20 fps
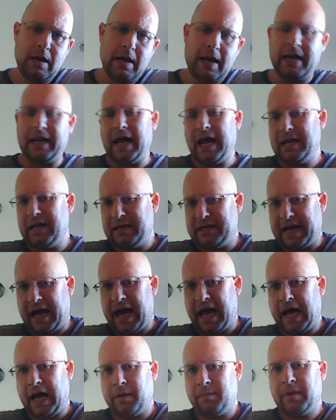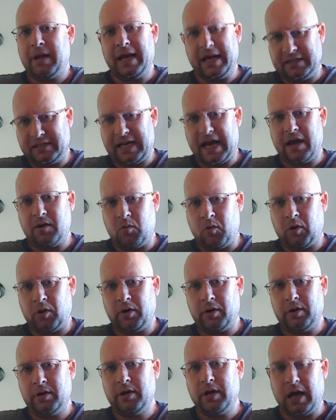and at the time as they
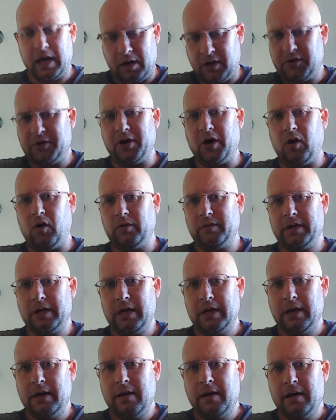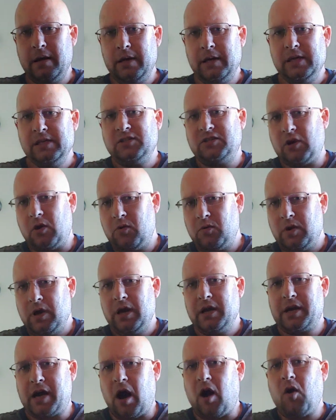were an adult. So
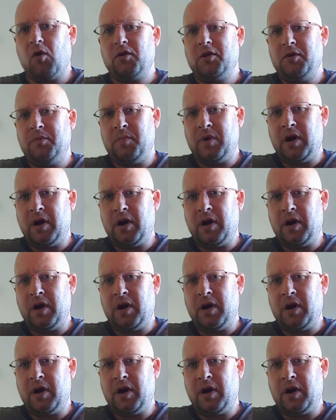call your